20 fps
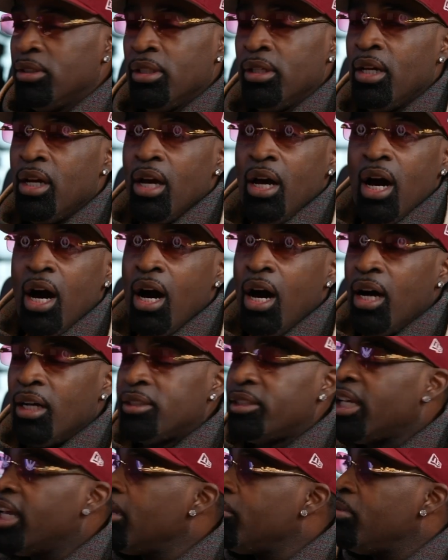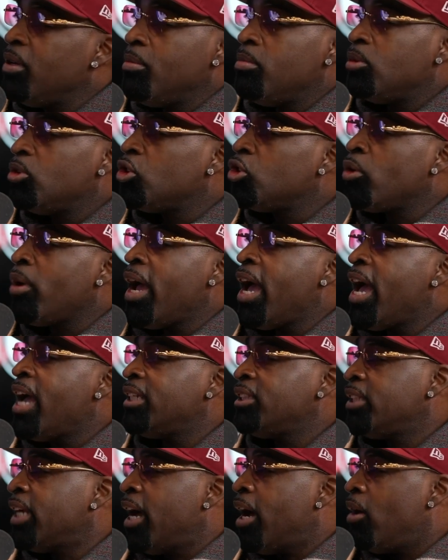to take people's
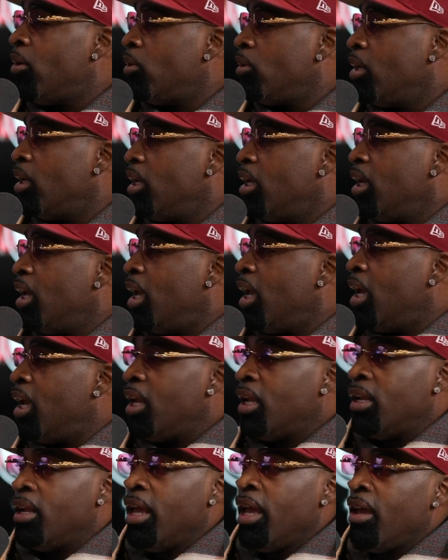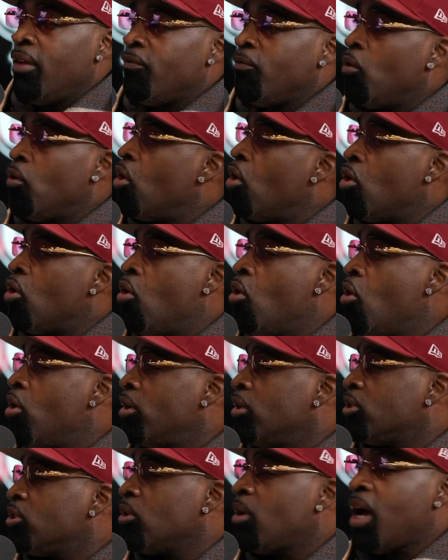trash out and for a quarter.
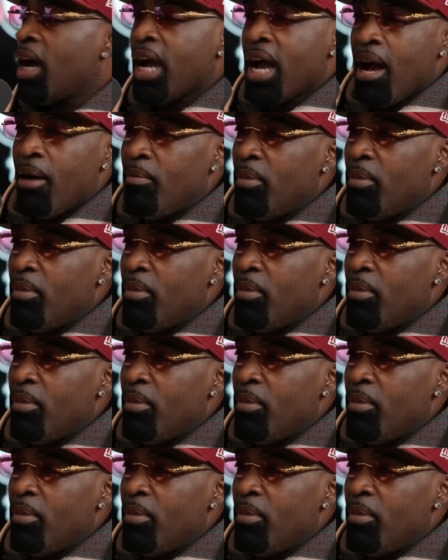So I got